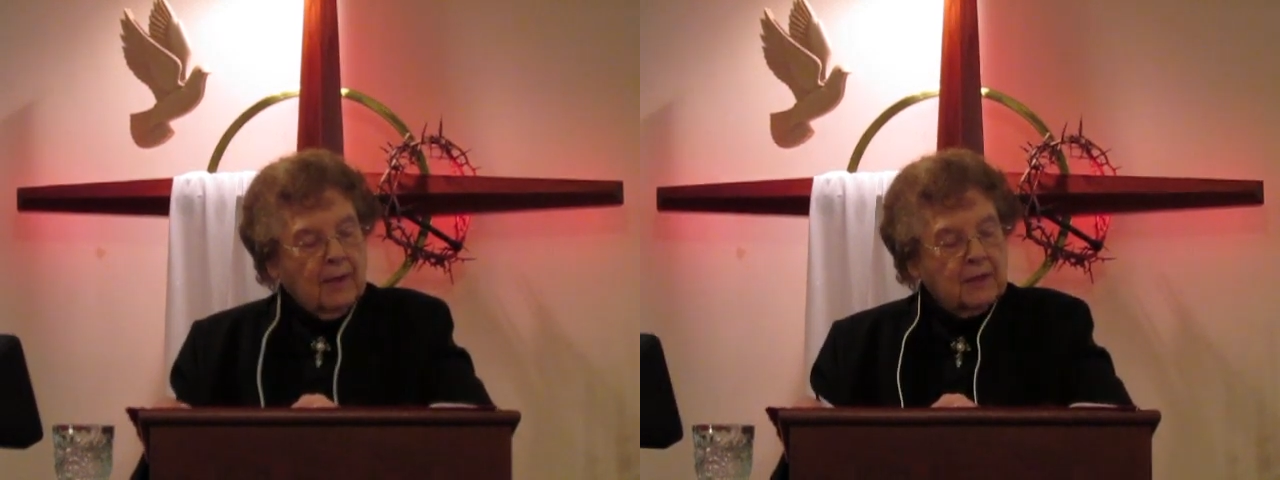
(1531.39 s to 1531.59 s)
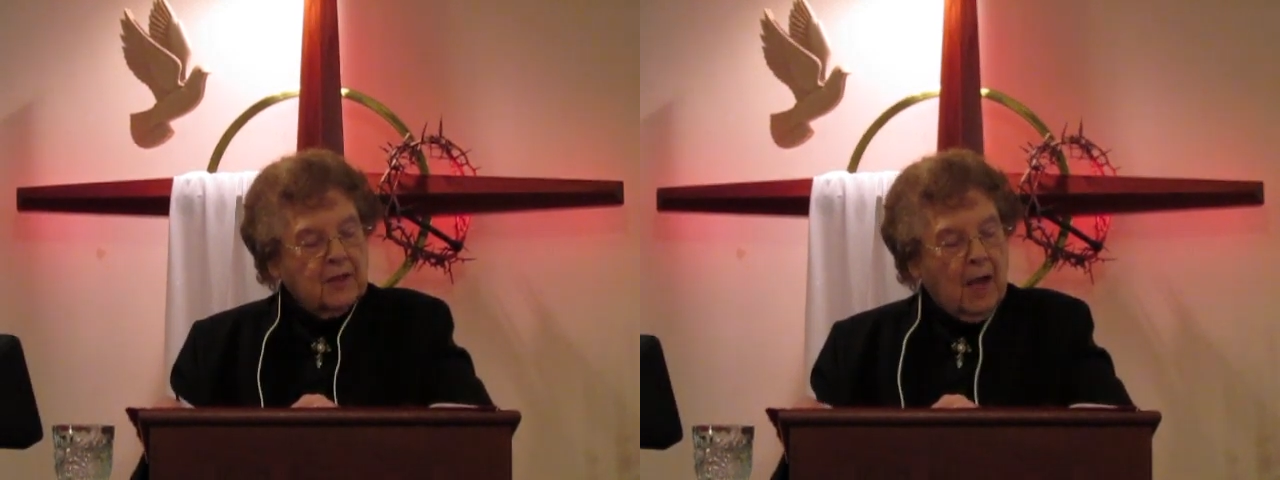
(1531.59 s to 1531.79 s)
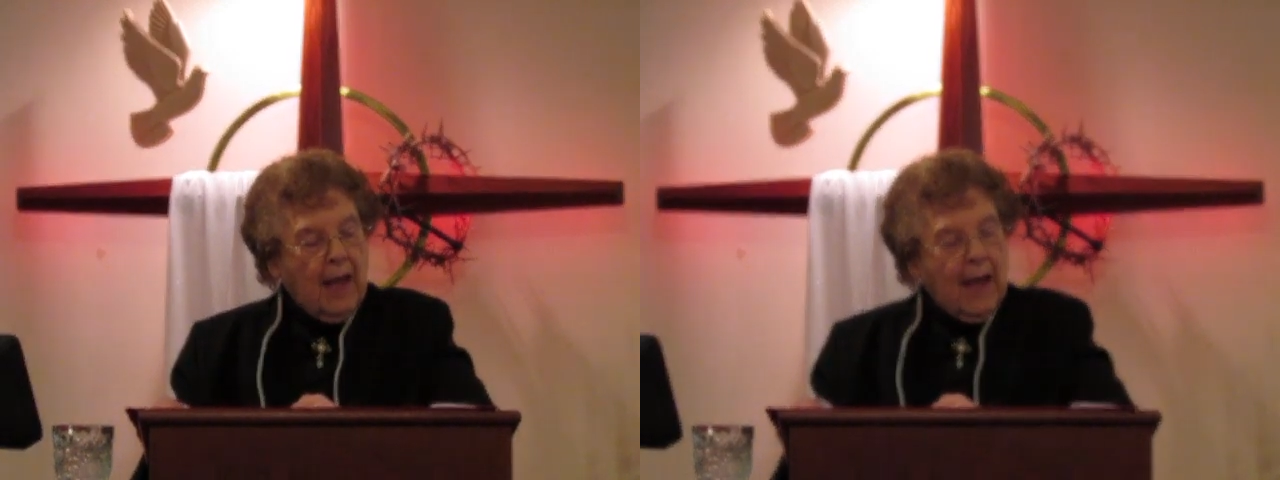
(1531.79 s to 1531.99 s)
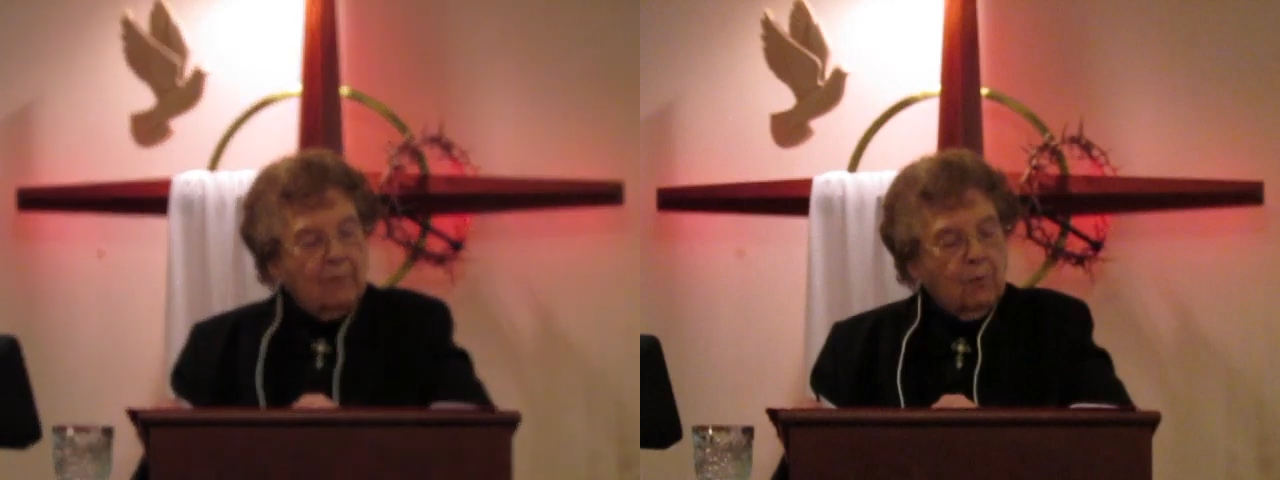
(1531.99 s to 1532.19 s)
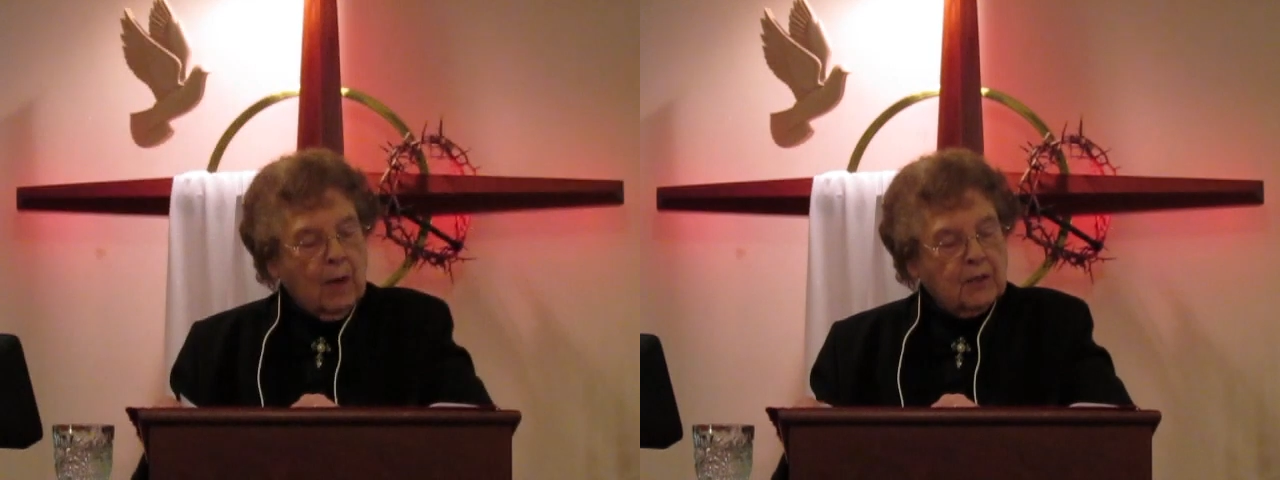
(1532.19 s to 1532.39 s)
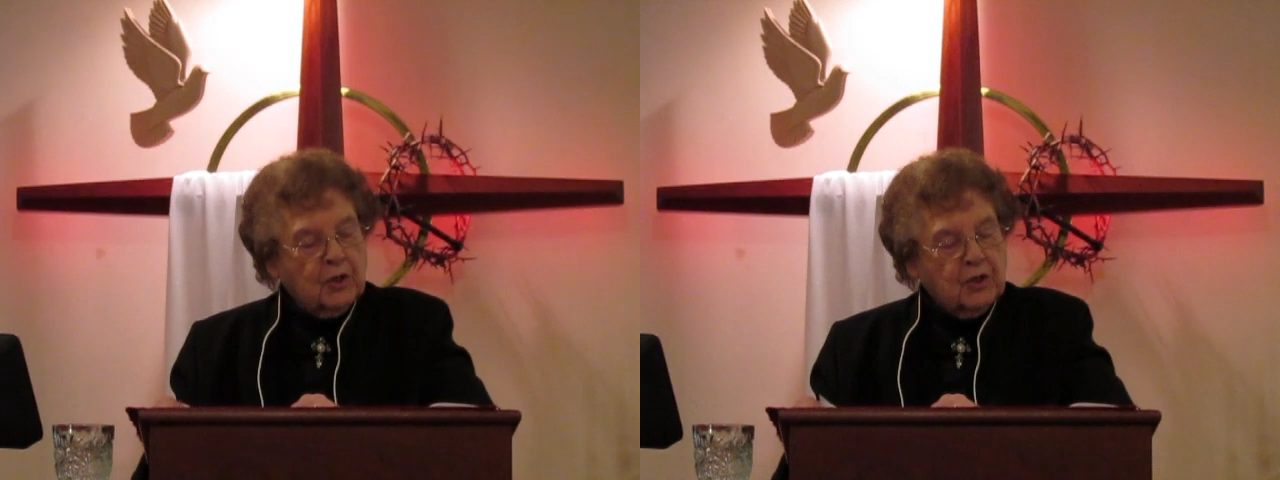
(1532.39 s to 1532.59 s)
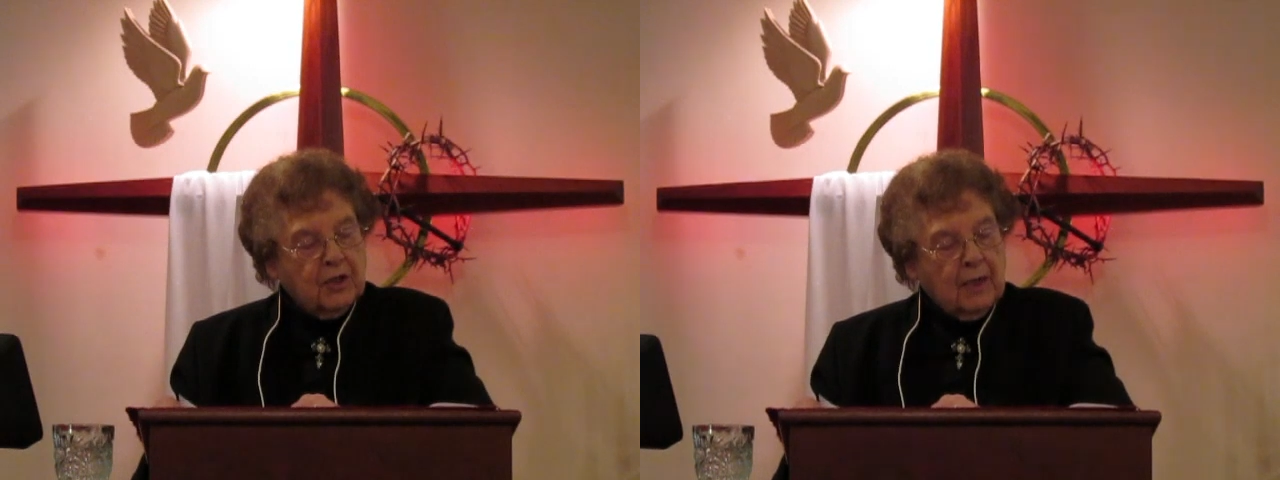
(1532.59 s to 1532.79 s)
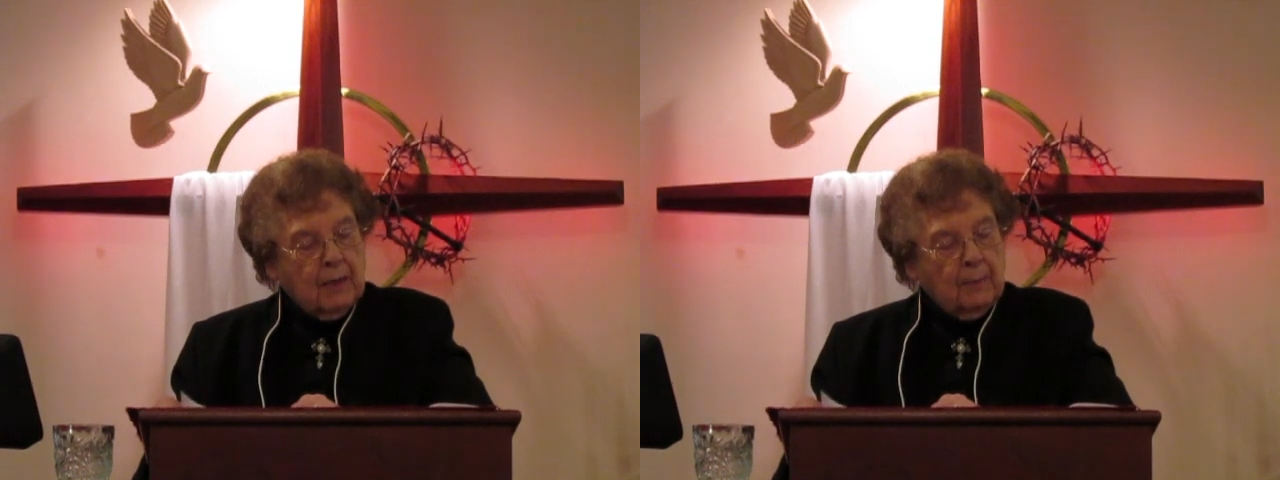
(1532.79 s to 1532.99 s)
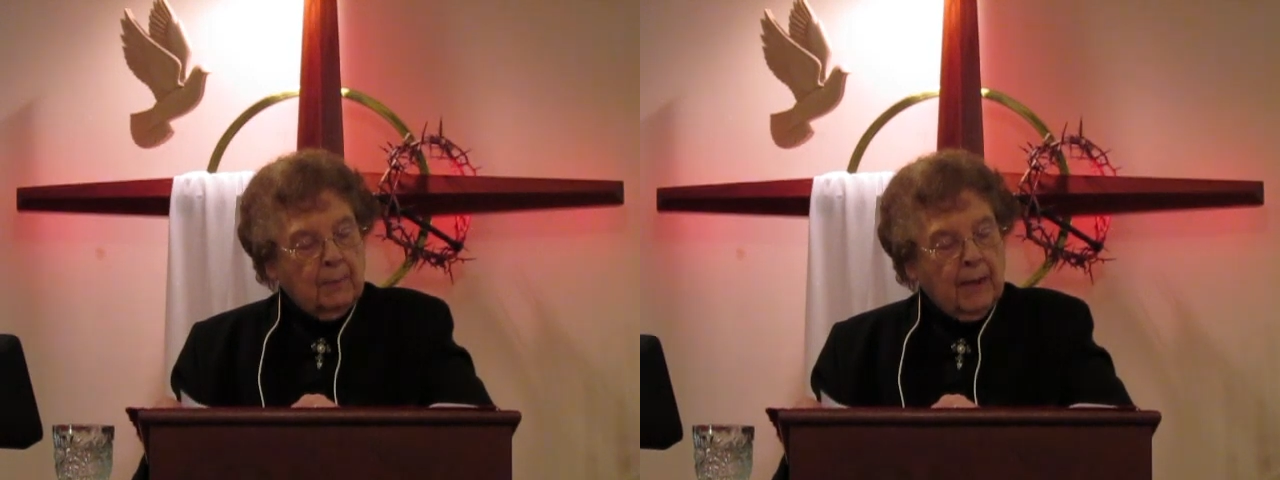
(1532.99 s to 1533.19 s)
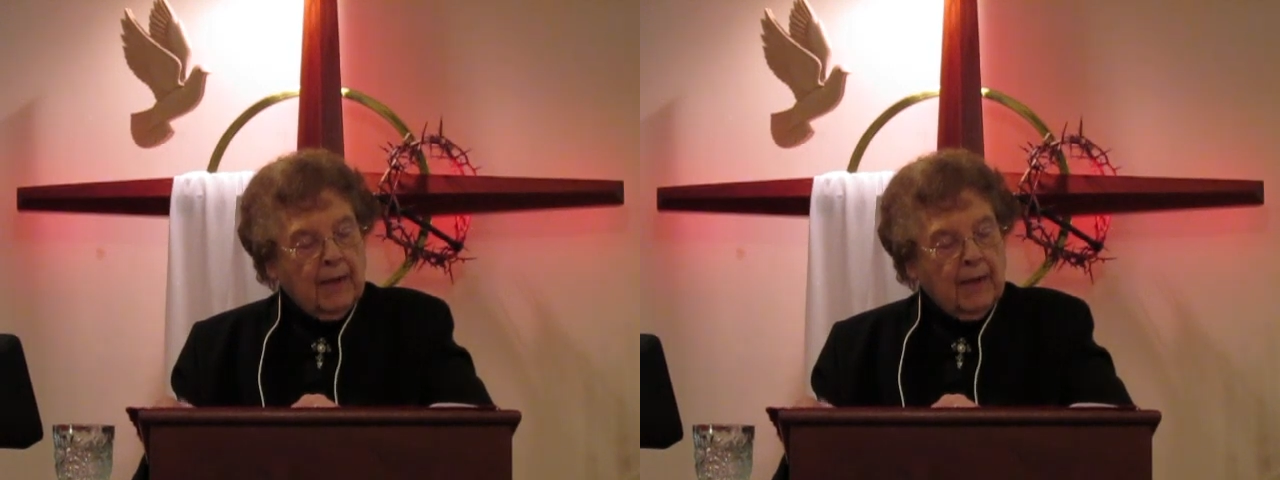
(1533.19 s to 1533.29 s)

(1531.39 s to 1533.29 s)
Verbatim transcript: that shall have one sheep,